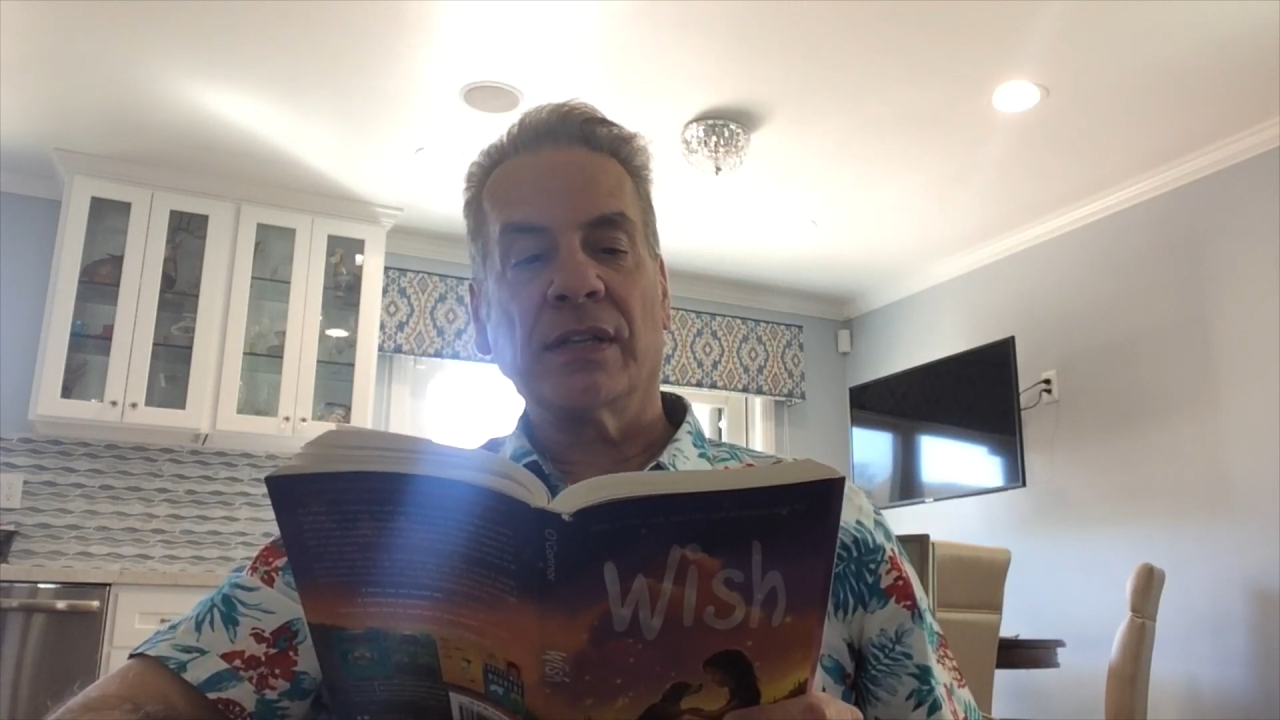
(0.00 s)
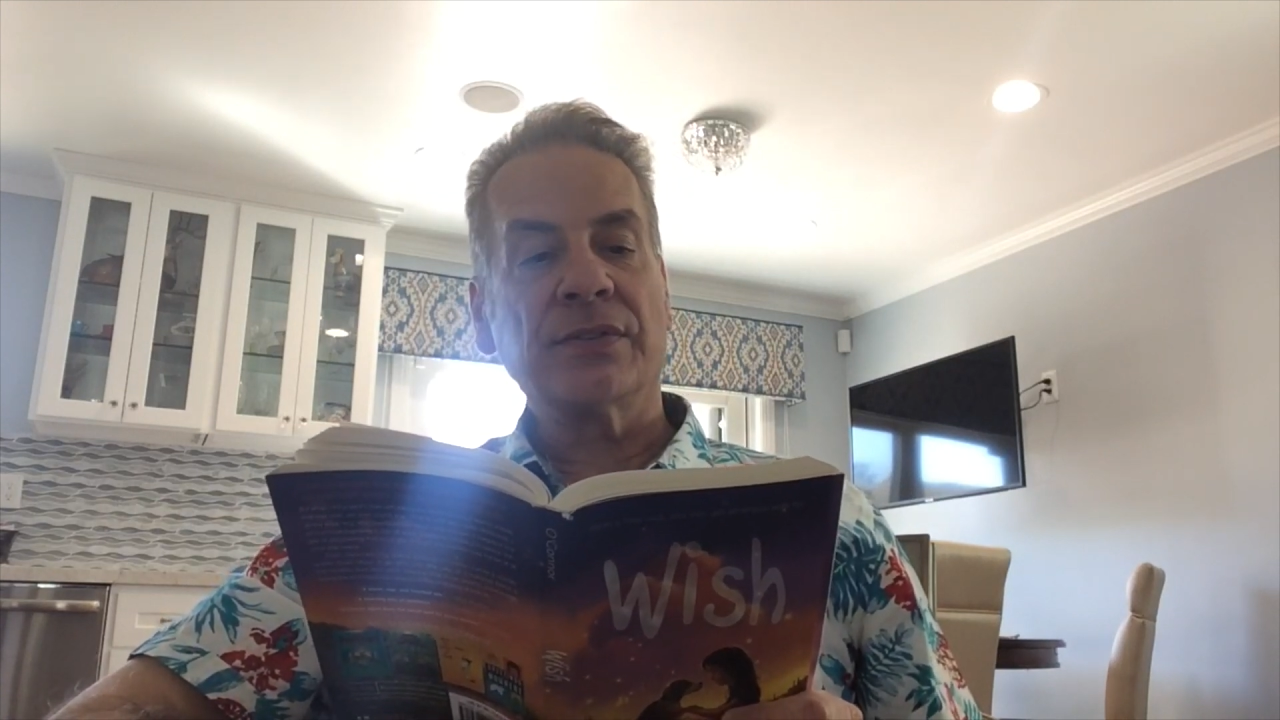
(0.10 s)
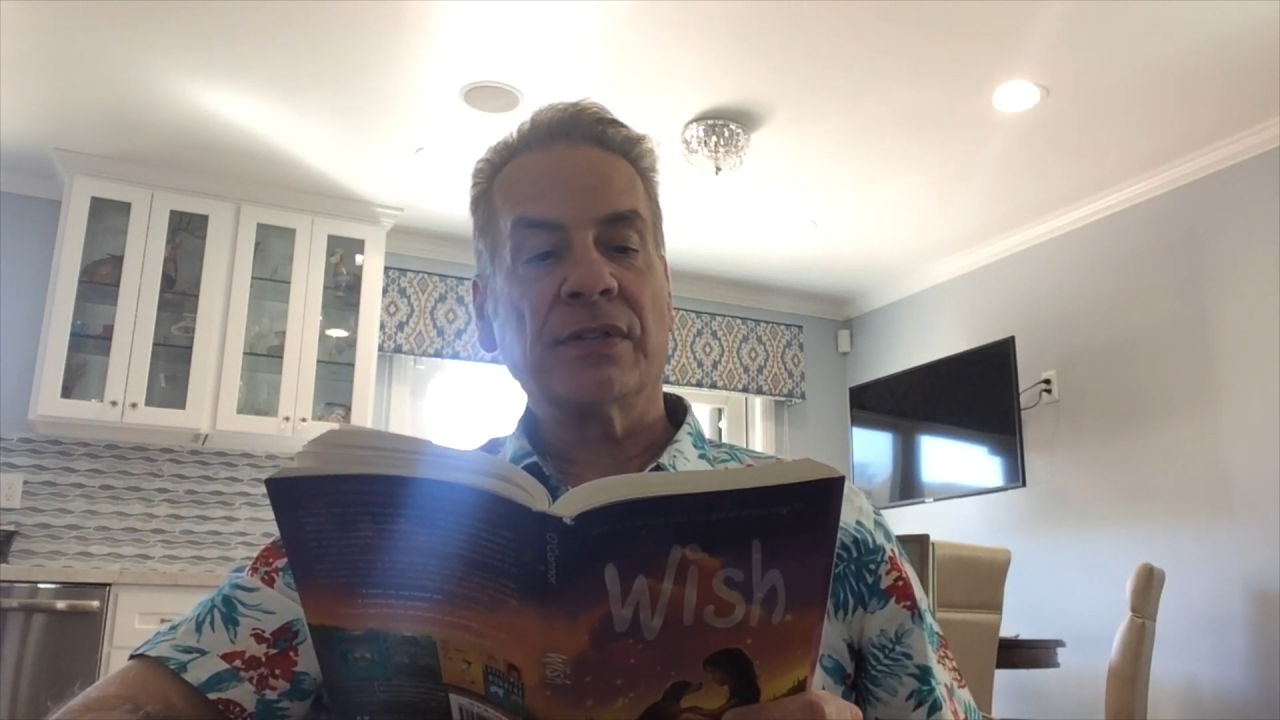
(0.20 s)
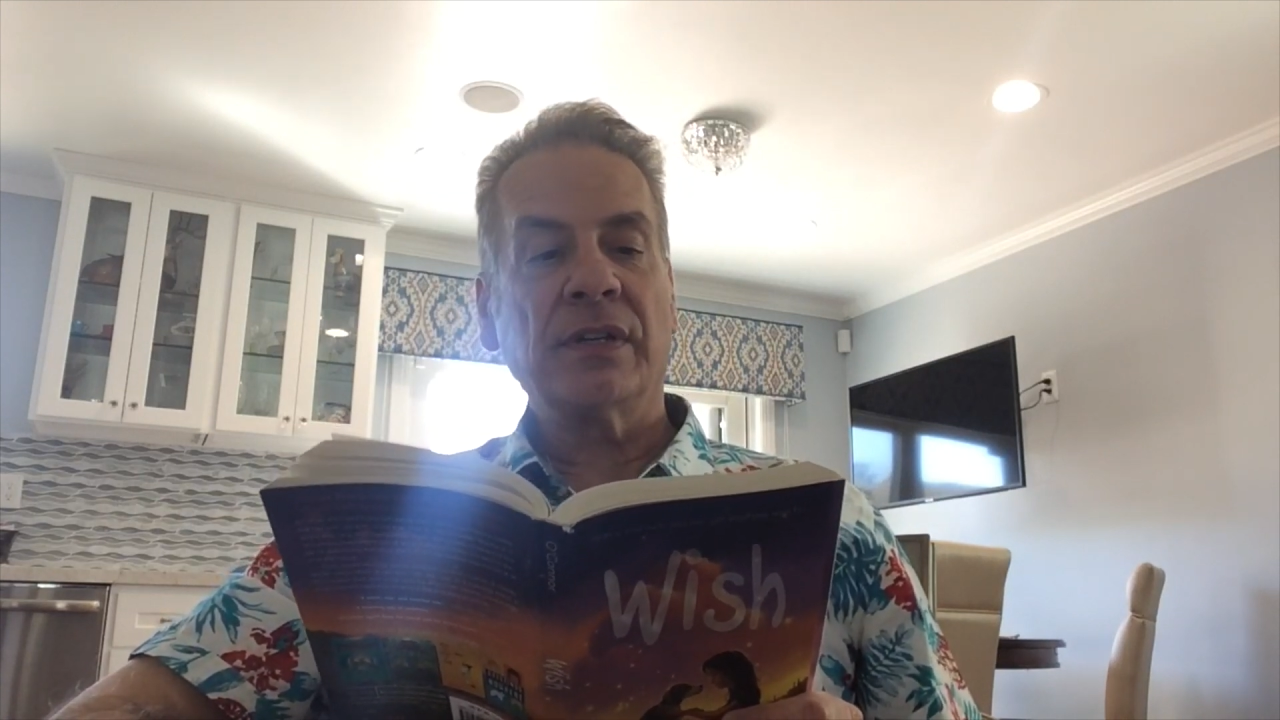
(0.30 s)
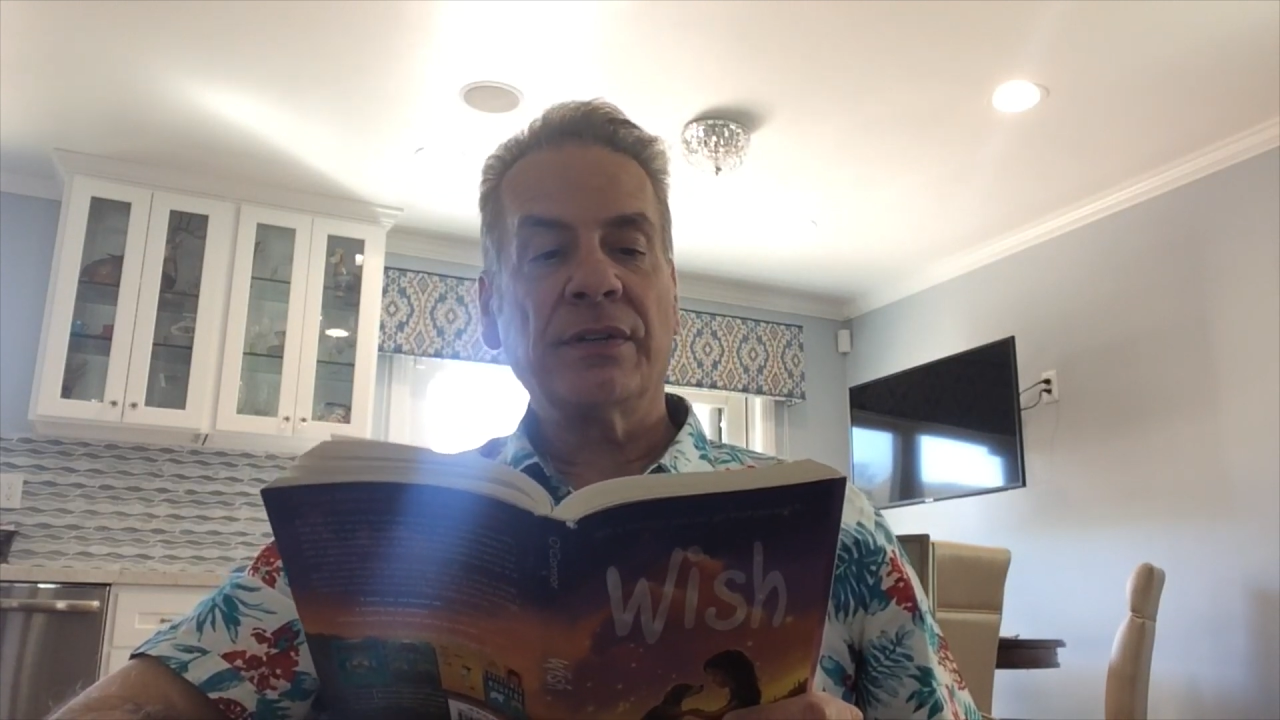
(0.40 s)
us
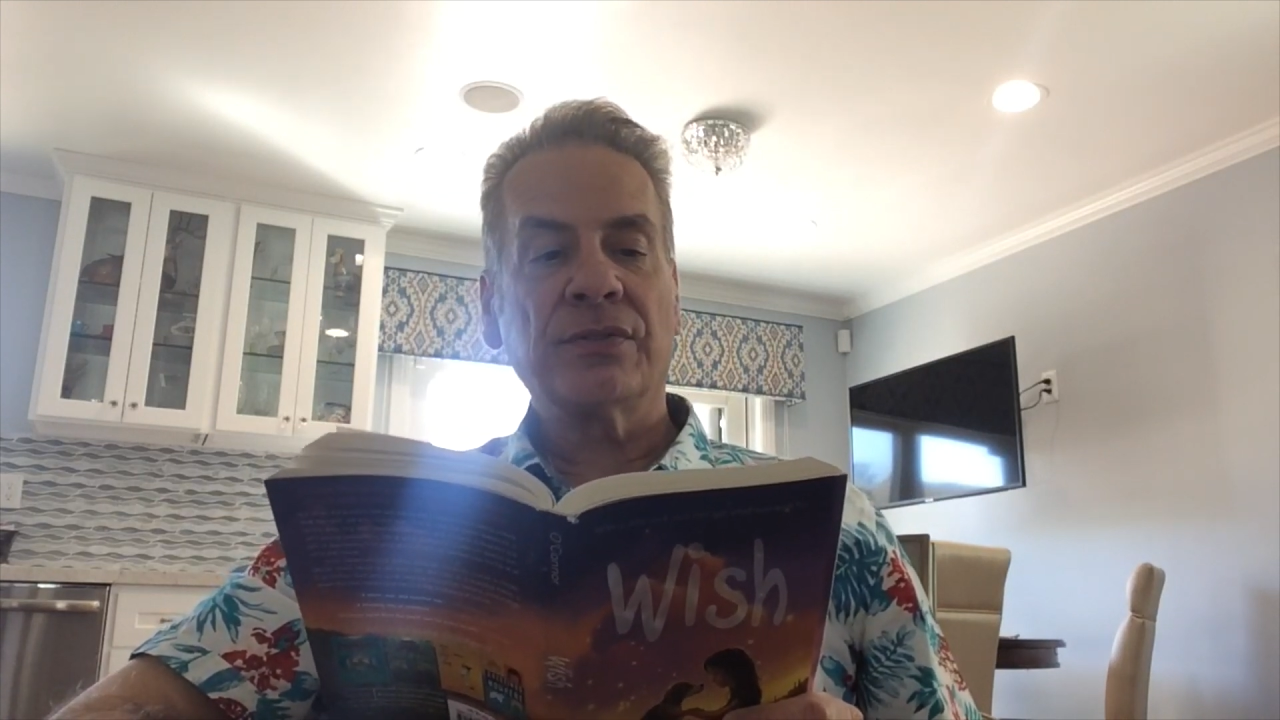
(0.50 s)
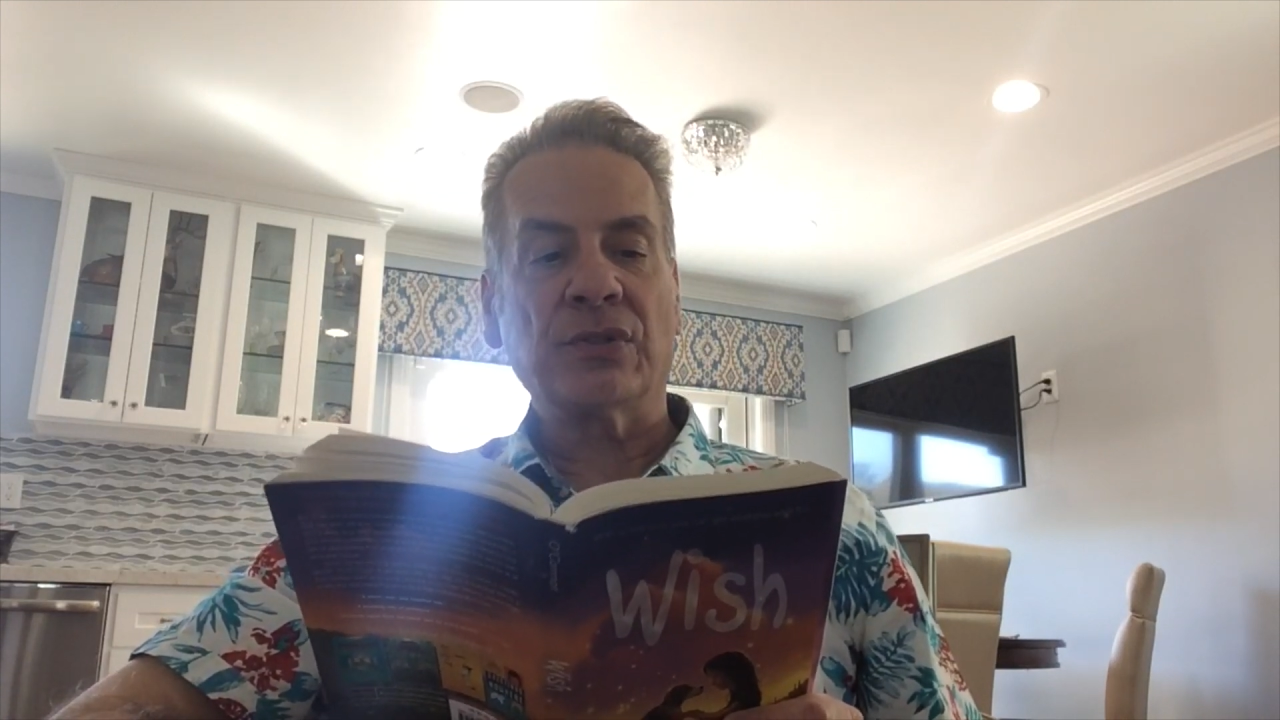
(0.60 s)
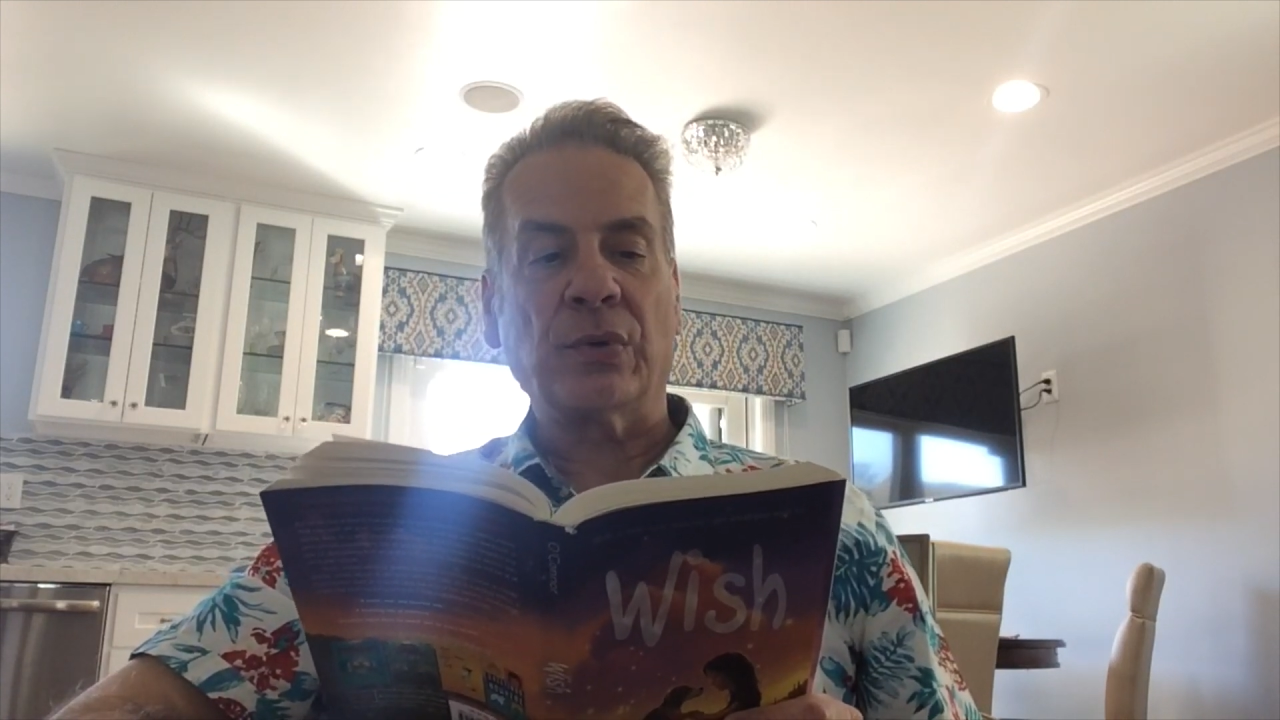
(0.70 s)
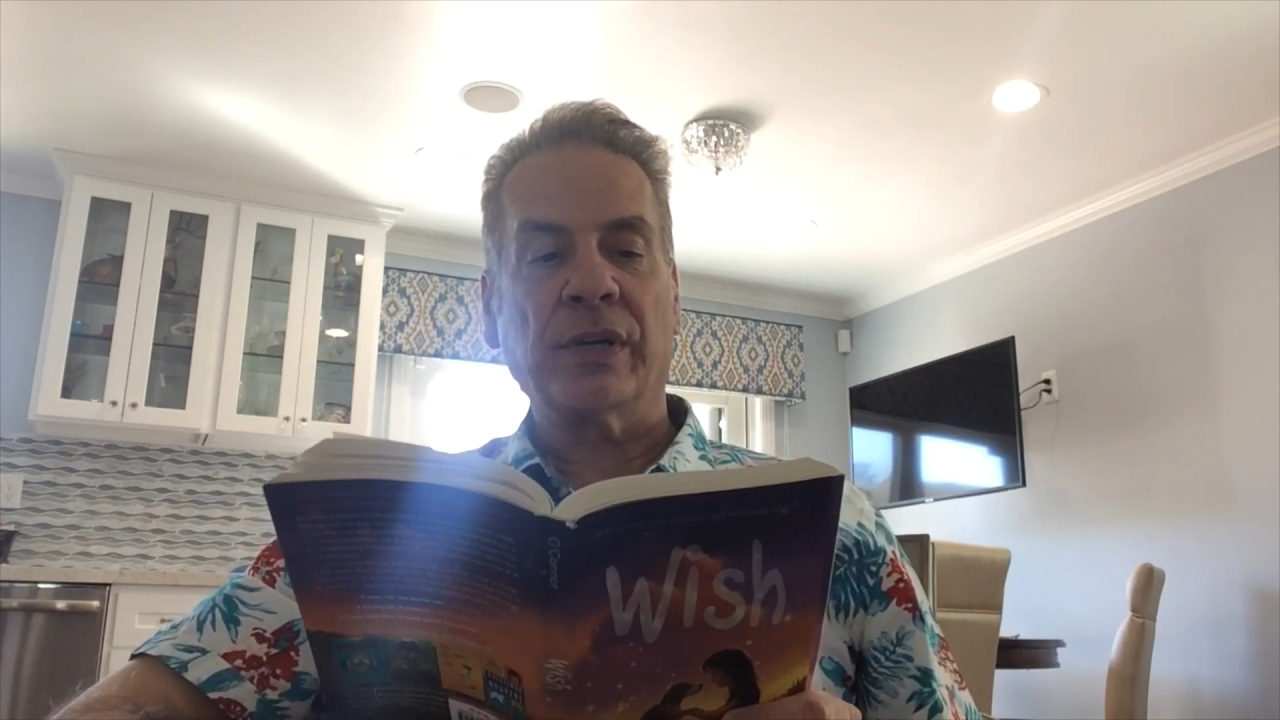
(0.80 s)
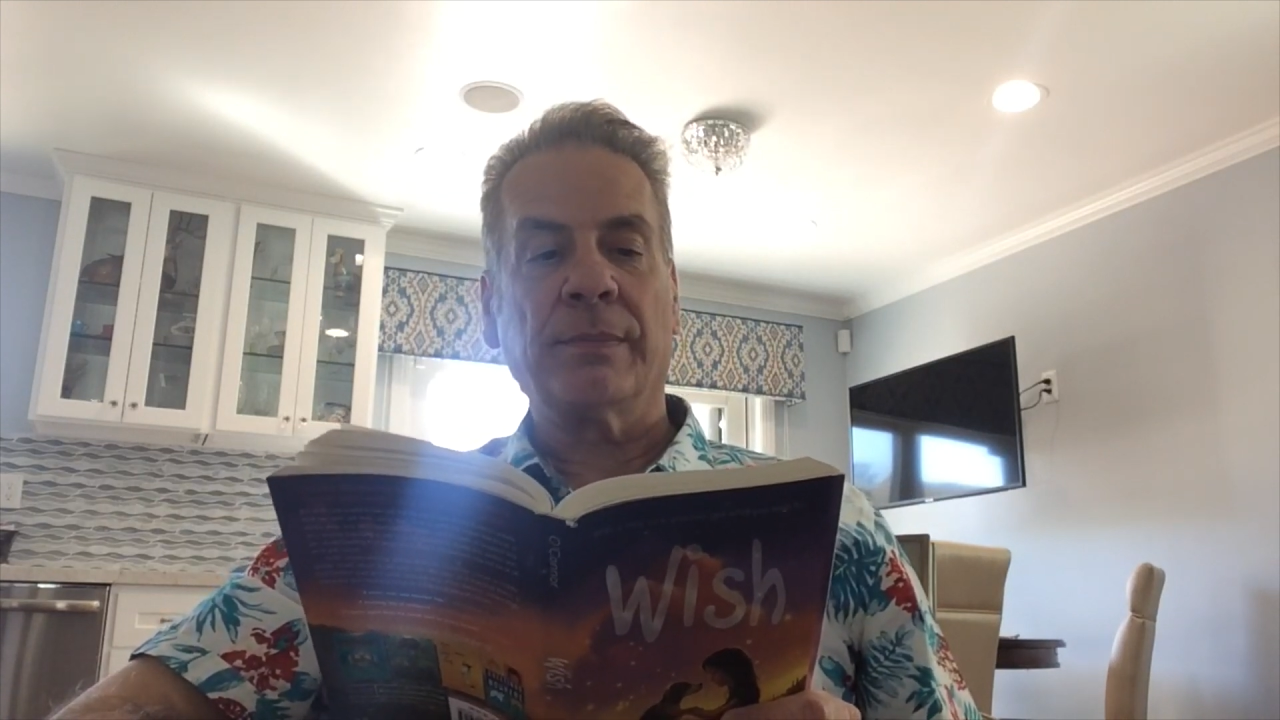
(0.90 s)
another story